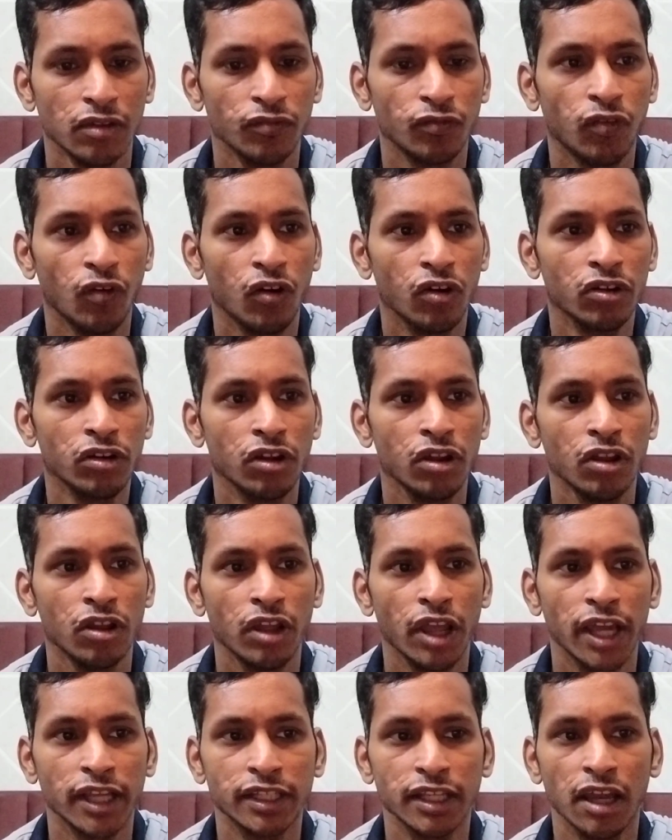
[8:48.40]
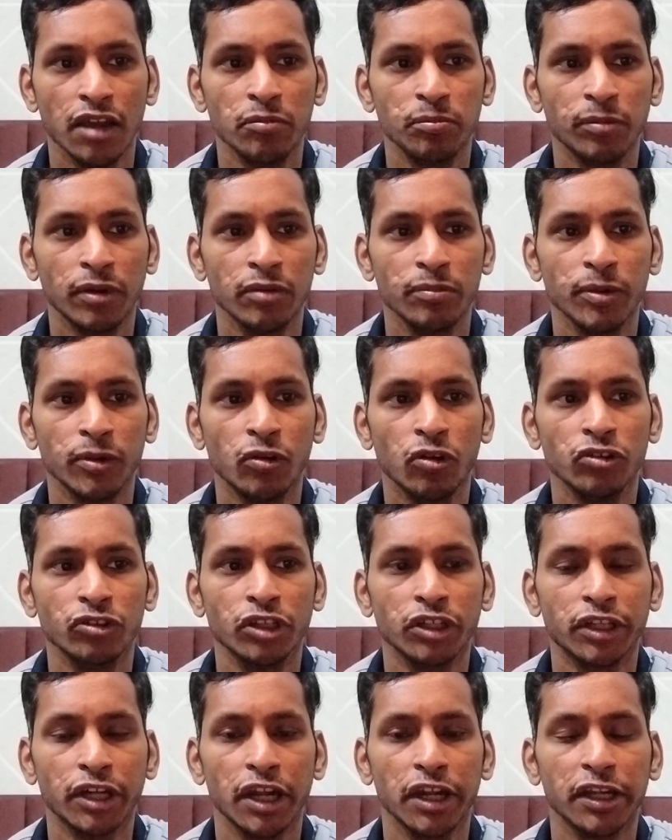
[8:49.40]
For example, because
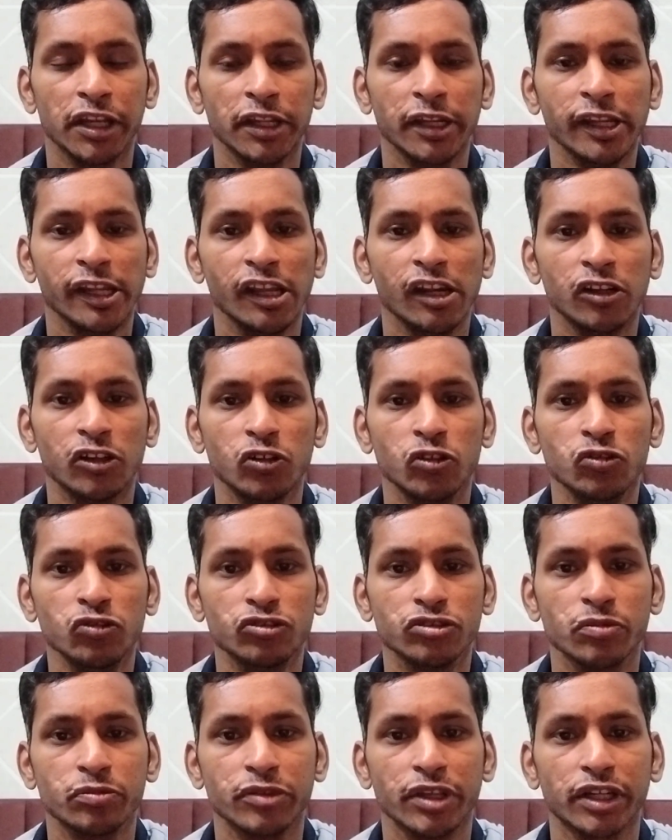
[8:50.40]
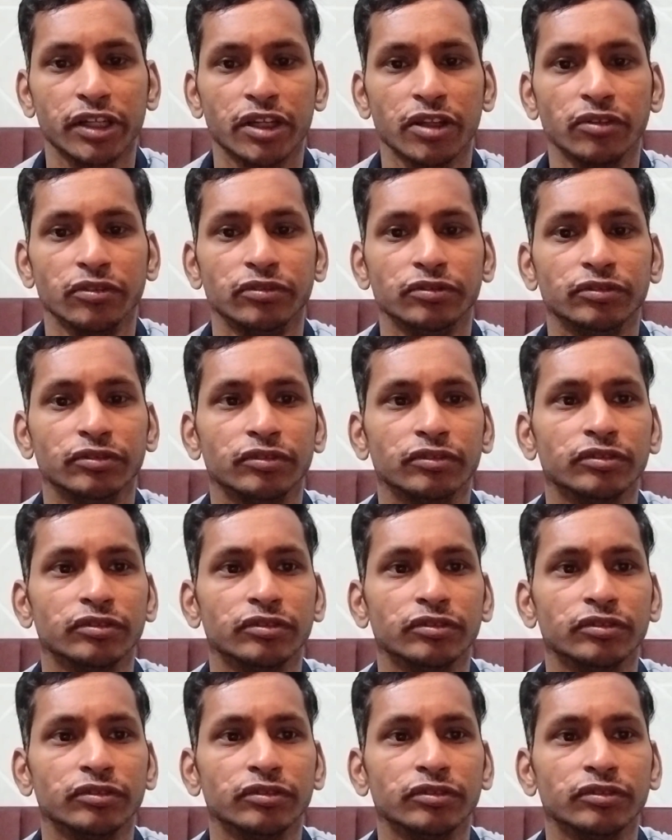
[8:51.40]
the criteria are too subjective.